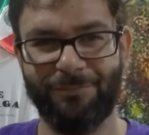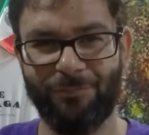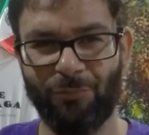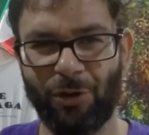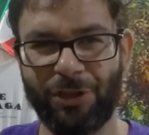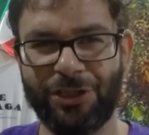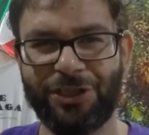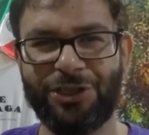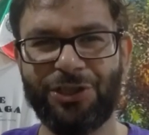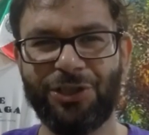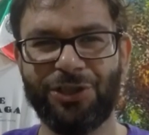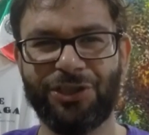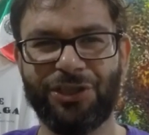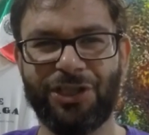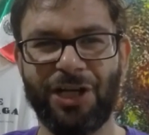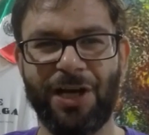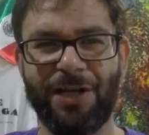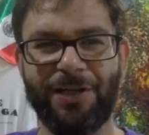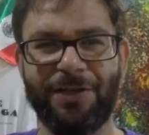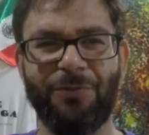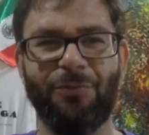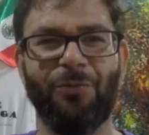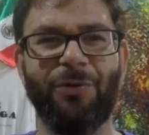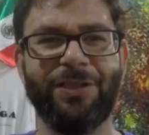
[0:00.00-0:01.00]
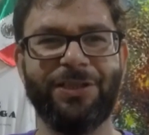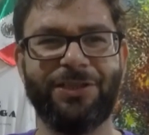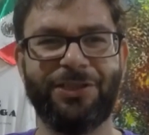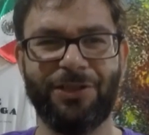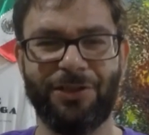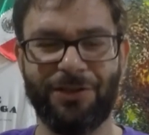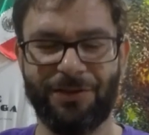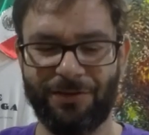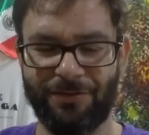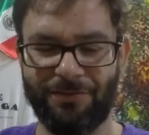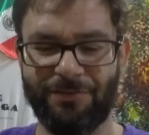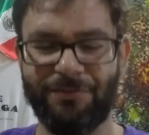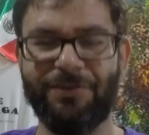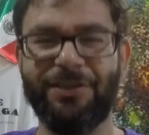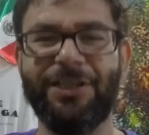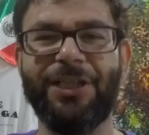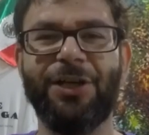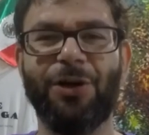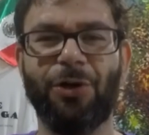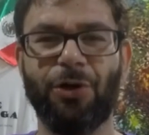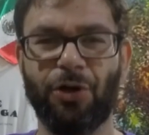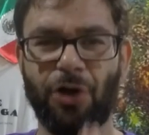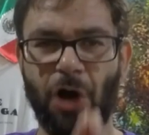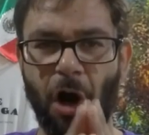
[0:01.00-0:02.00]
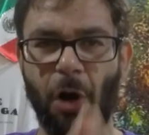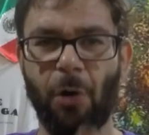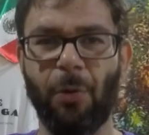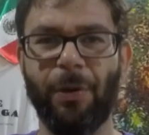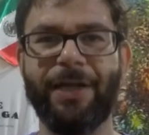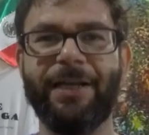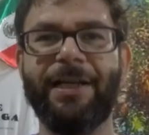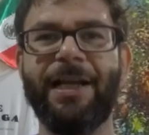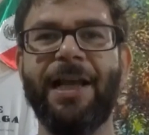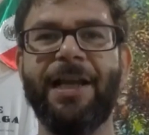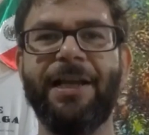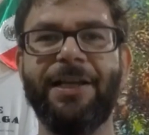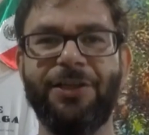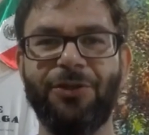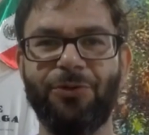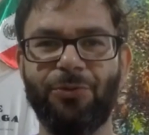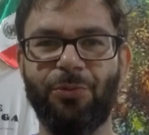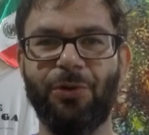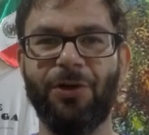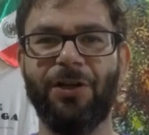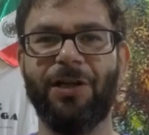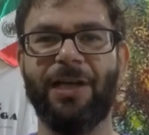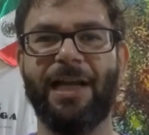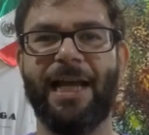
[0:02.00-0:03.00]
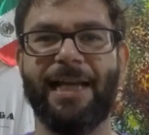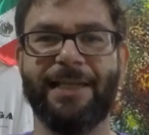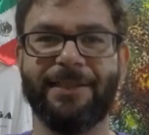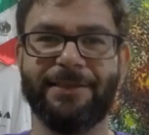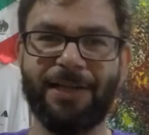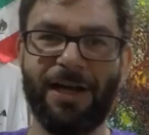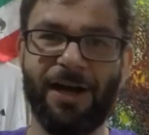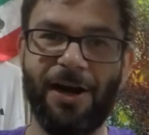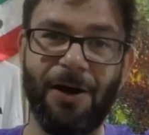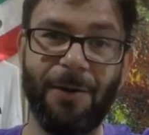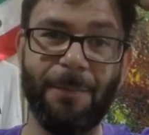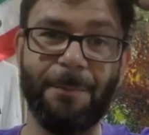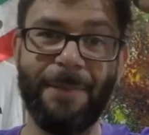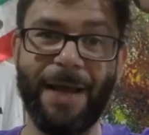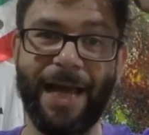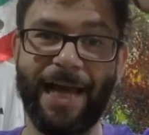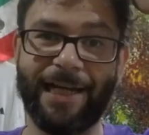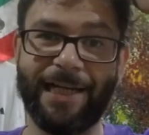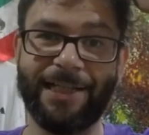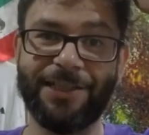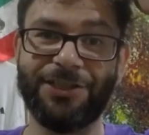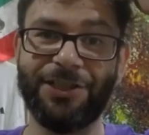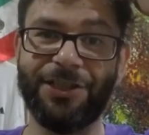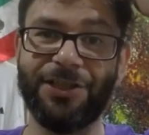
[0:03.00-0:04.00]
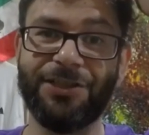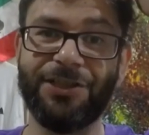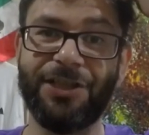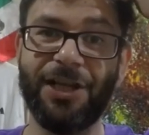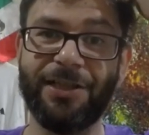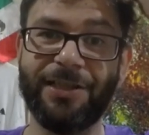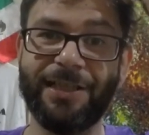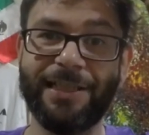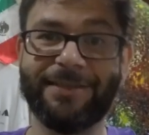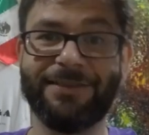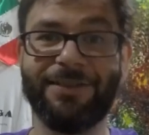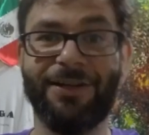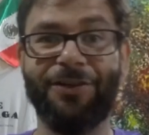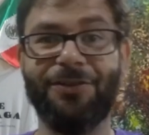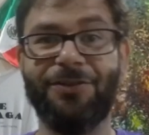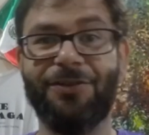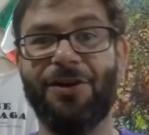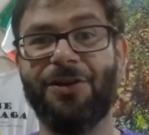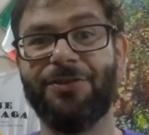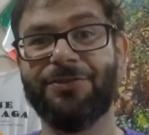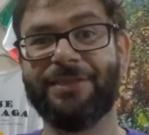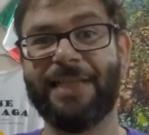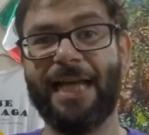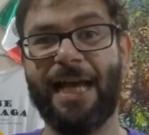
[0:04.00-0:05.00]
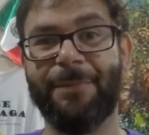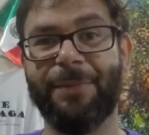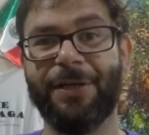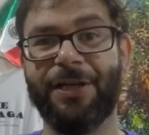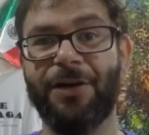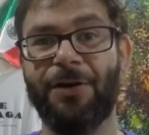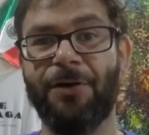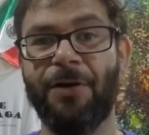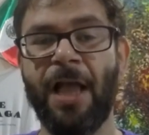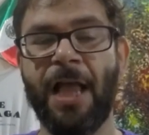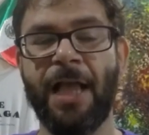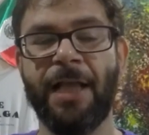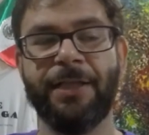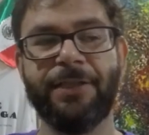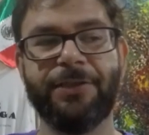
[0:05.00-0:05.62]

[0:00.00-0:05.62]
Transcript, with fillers: once you're done, once you're you know going, you realize, oh man, I should have done this a long time ago.